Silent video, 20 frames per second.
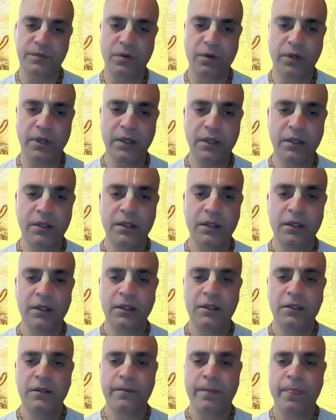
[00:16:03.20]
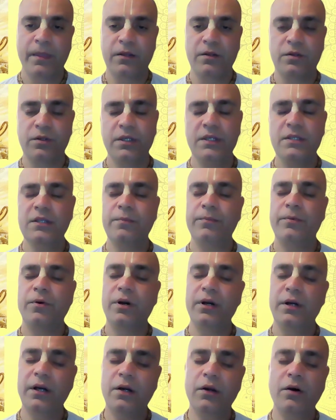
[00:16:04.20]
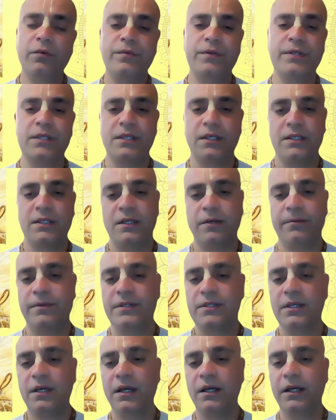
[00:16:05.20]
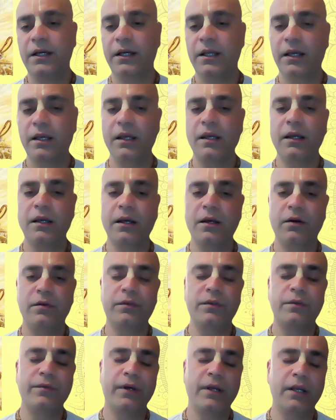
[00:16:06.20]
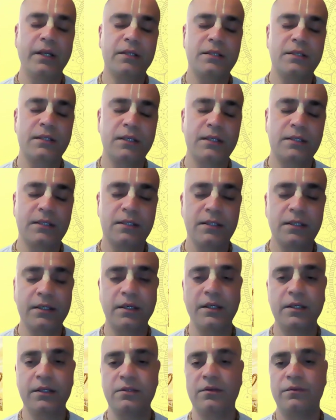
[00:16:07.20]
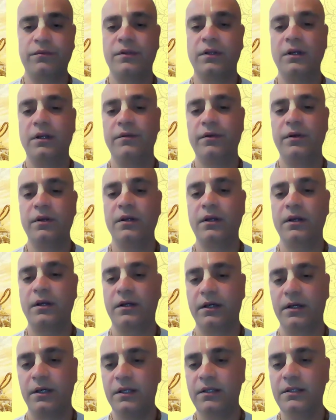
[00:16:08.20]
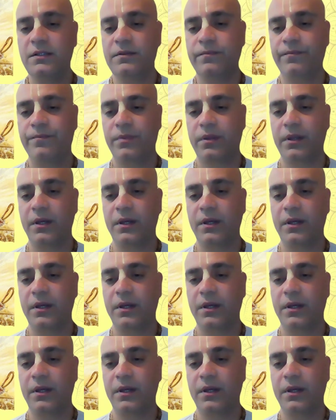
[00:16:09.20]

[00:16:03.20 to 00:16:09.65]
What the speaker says: Okay, so these appointed officers are basically taking care of the various necessities of the living entities,